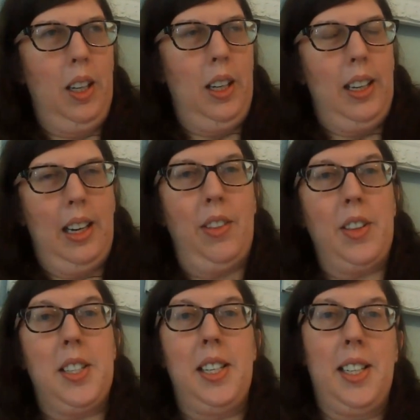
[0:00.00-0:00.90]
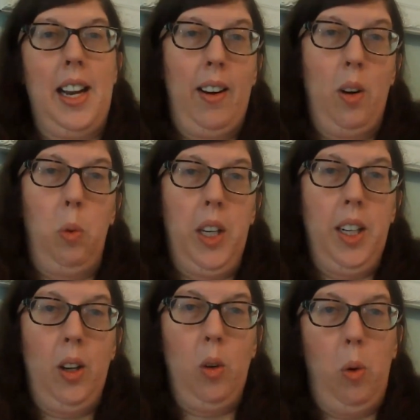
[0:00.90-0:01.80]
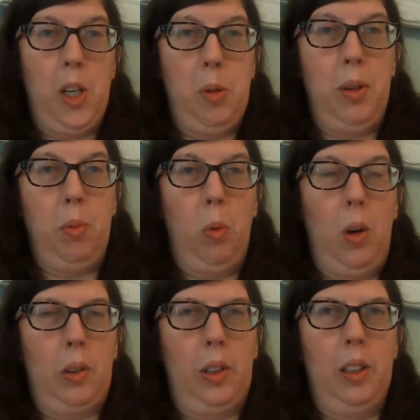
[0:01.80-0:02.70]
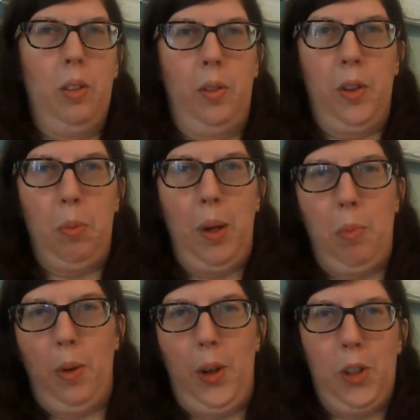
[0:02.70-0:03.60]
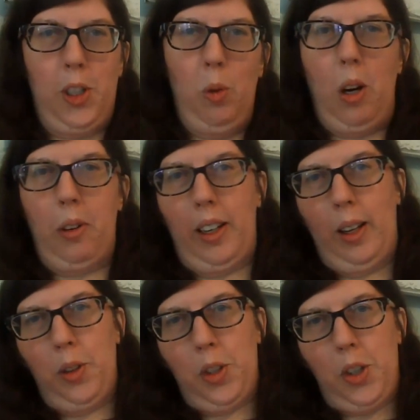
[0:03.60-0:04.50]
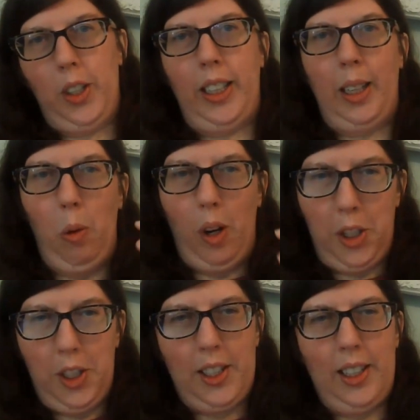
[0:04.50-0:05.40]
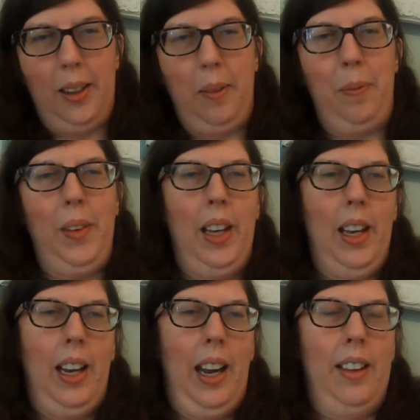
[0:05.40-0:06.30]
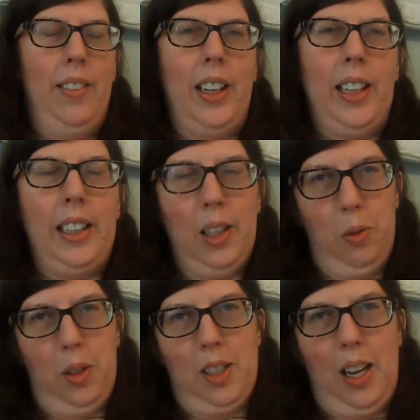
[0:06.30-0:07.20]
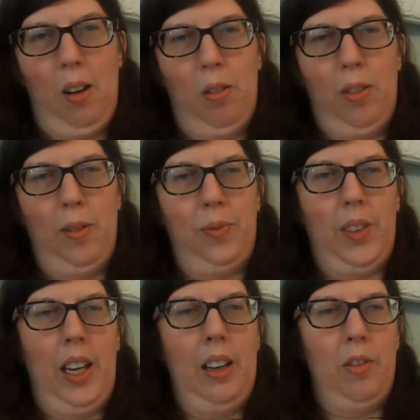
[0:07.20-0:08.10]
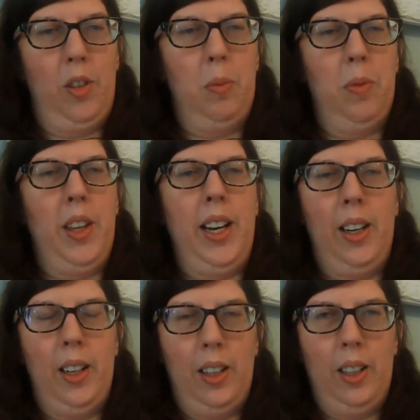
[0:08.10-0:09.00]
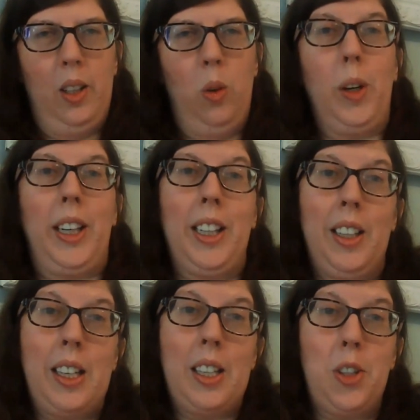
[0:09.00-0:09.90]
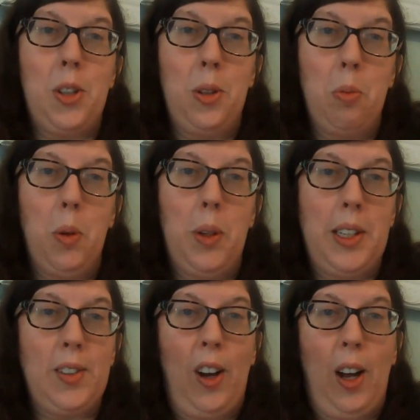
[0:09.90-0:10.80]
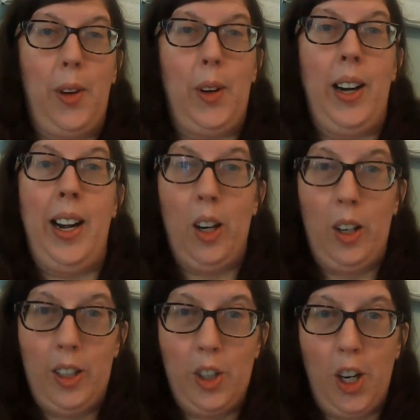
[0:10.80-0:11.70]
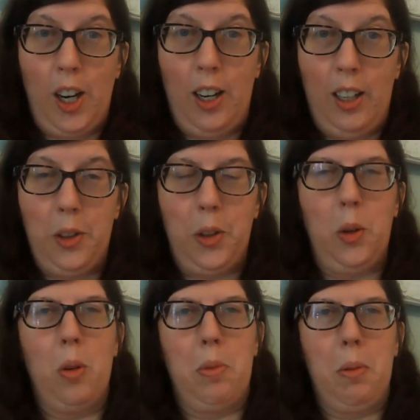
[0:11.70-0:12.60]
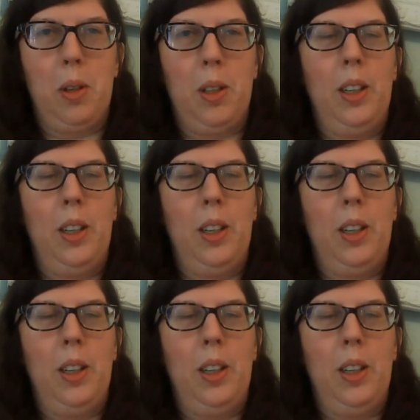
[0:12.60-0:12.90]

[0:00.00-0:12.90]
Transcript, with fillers: Nathan sits down at a window to watch people walk, the few people that are still walking on the street. He watches them, and then he dozes off. And from there, we cut to Marie's father, Aaron Shaw, who you remember